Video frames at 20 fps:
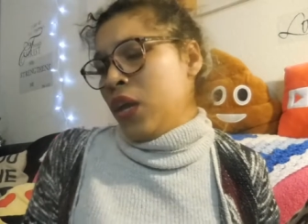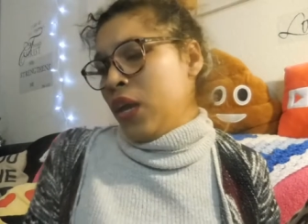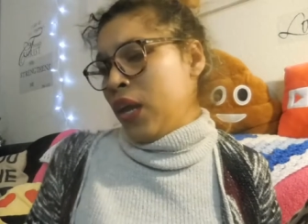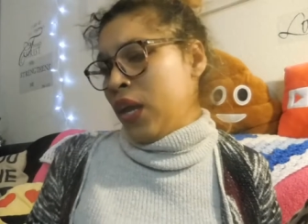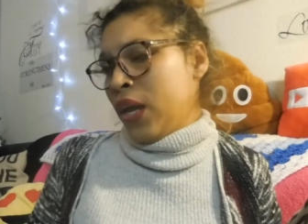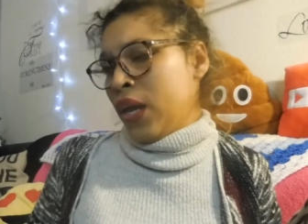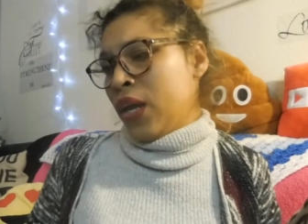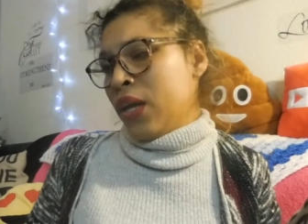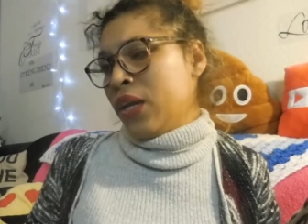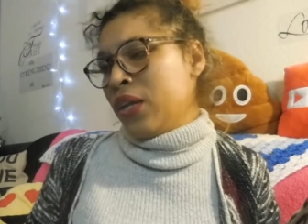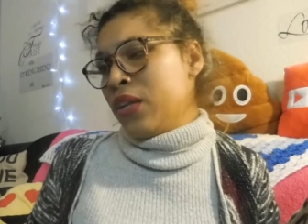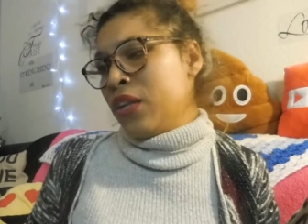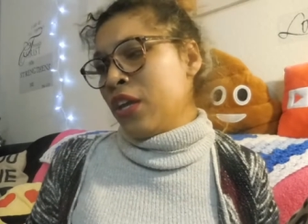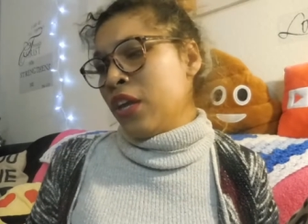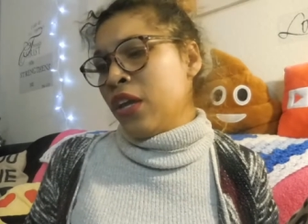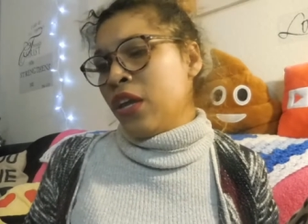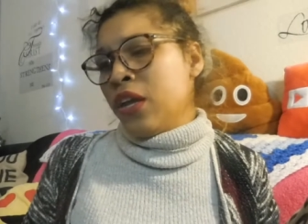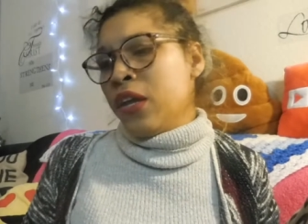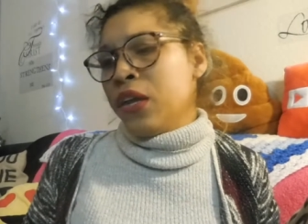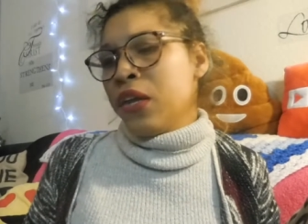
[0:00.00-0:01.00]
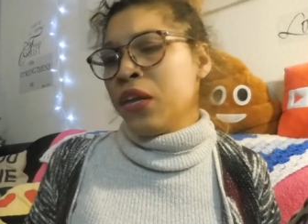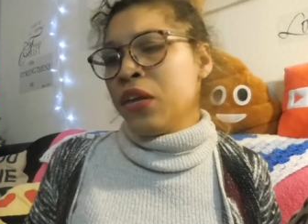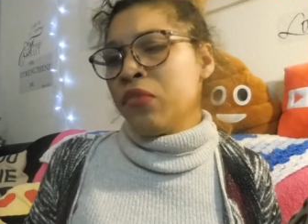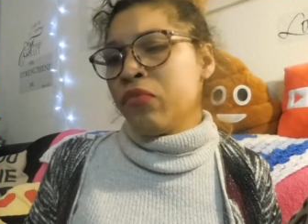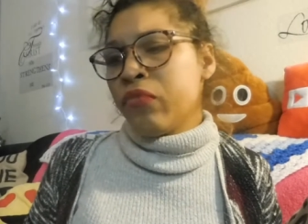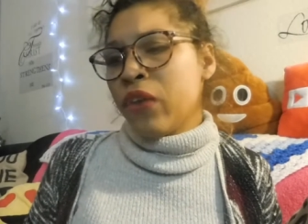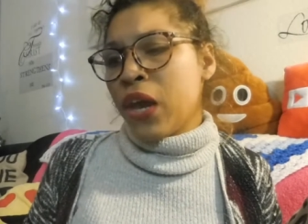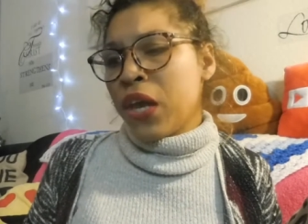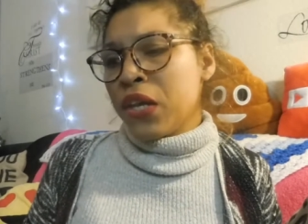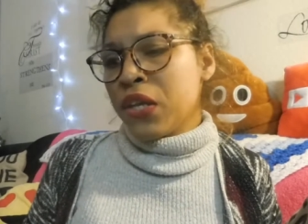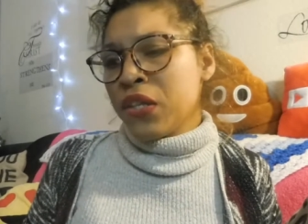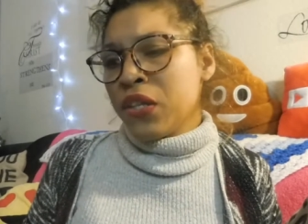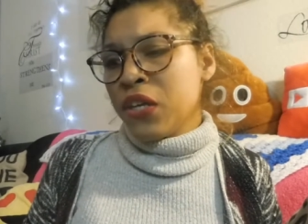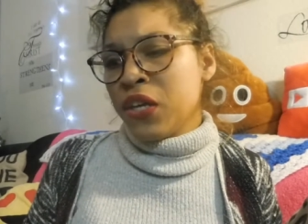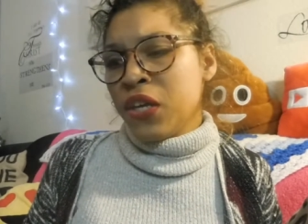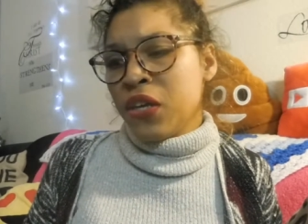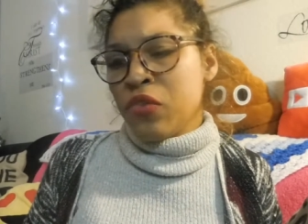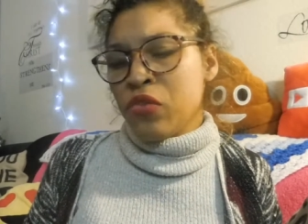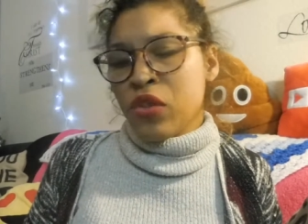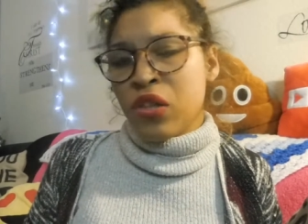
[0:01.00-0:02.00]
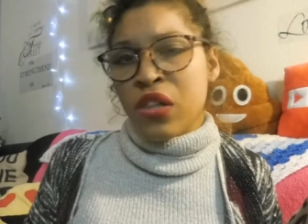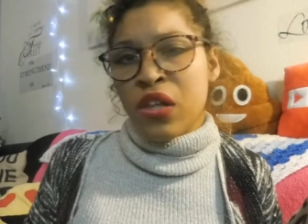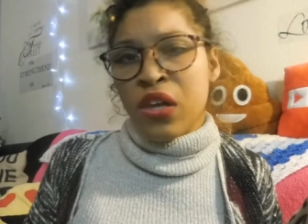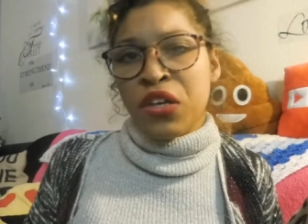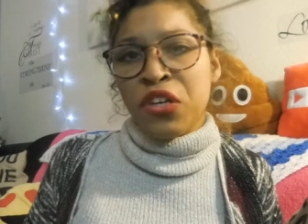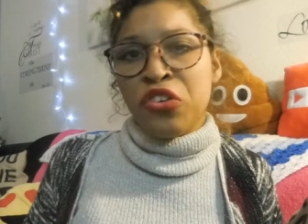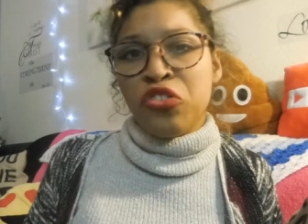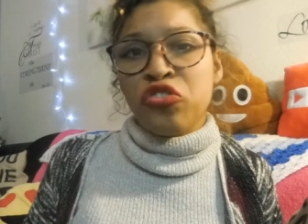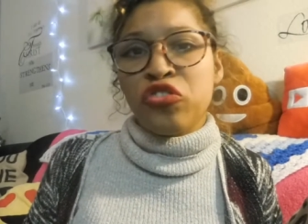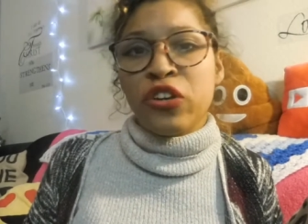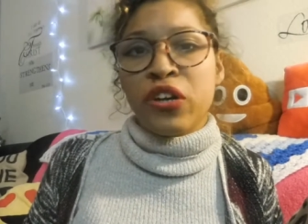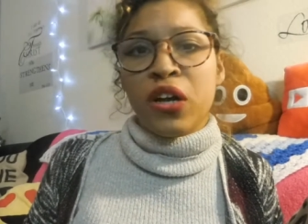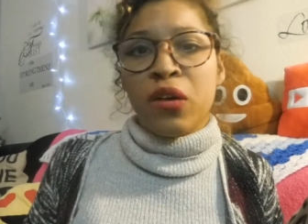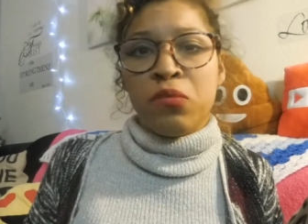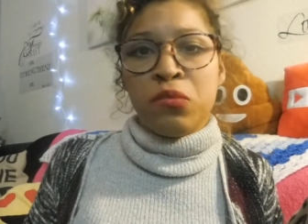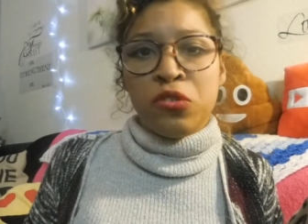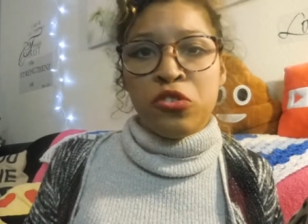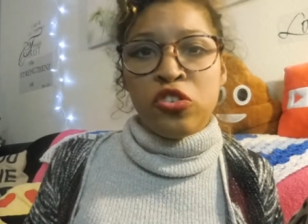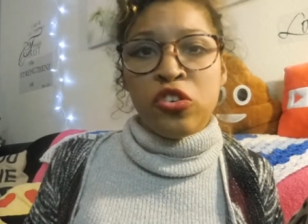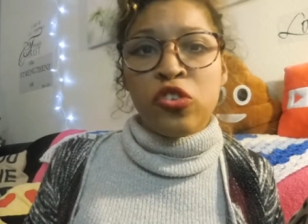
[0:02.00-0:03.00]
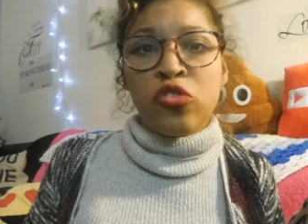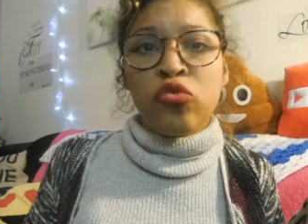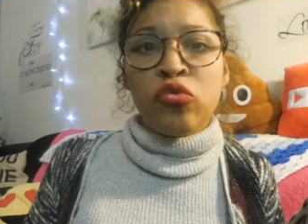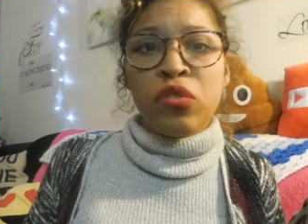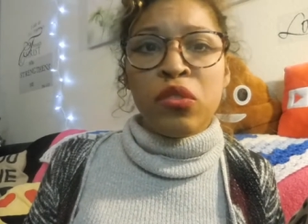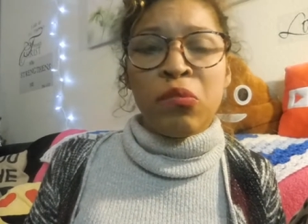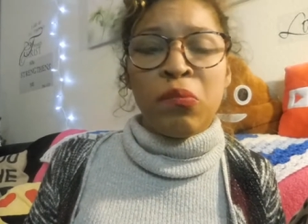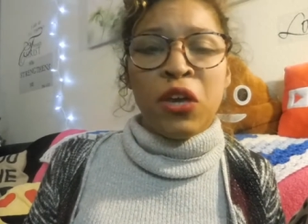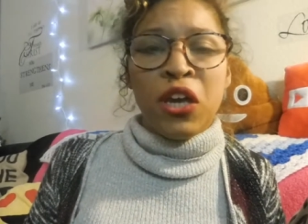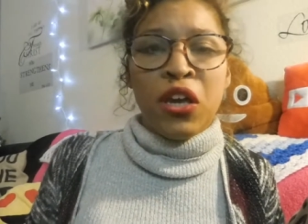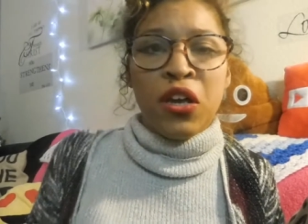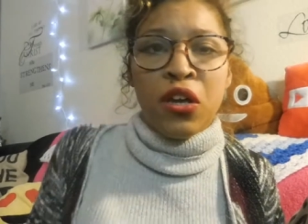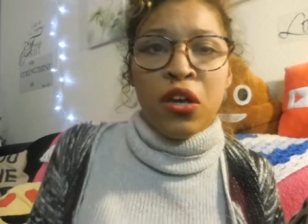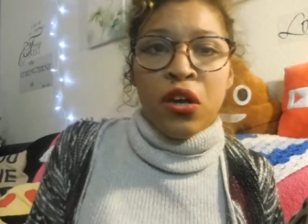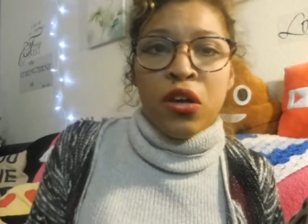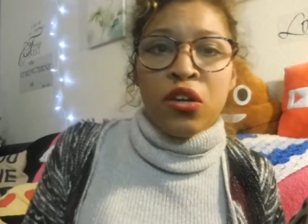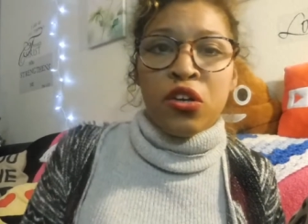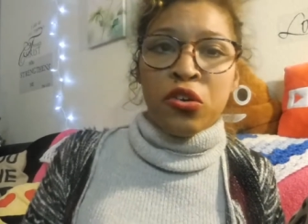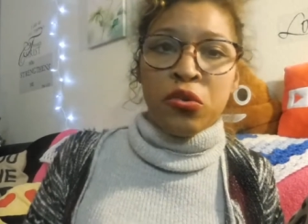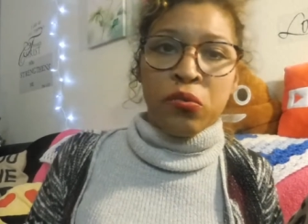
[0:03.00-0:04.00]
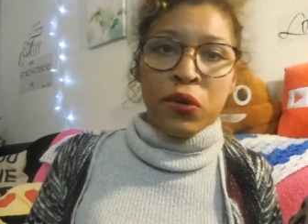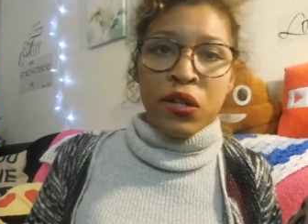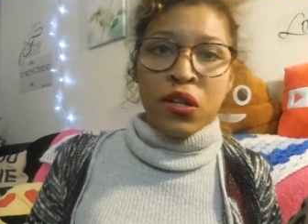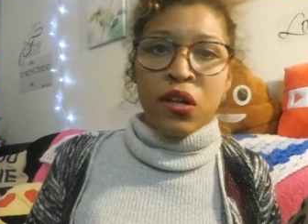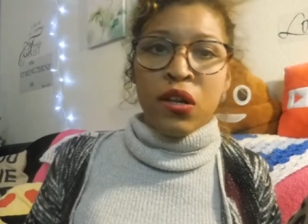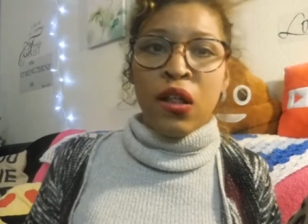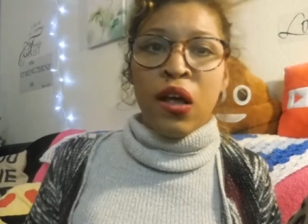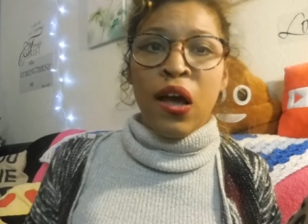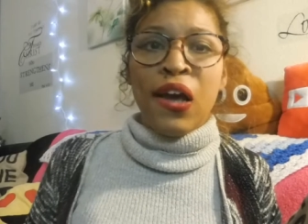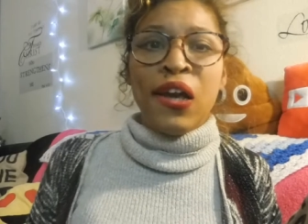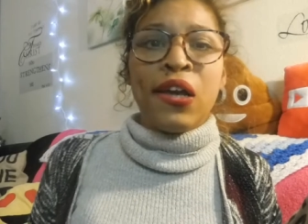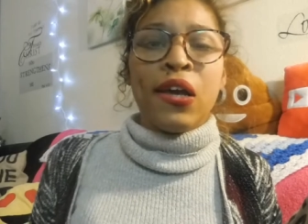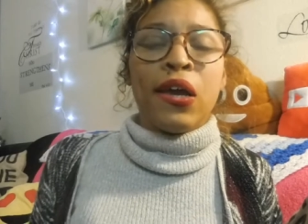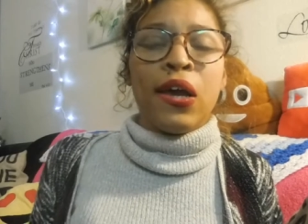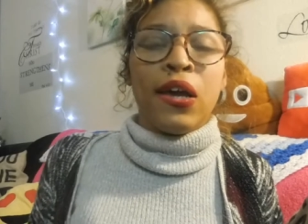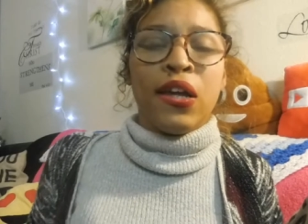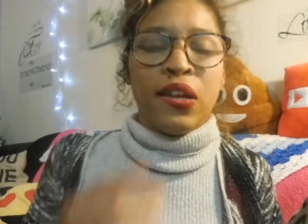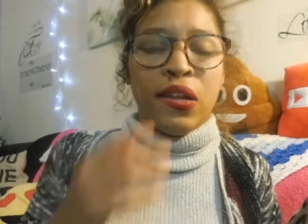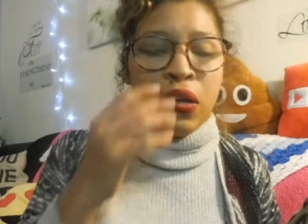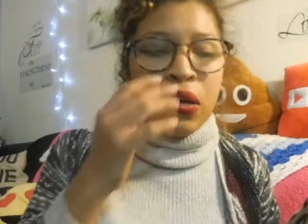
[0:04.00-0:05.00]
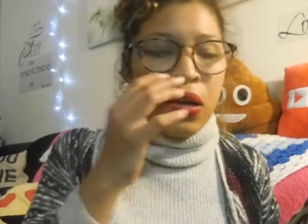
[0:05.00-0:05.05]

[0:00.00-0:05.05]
And he finally was like, You should come to church with me. You really like it.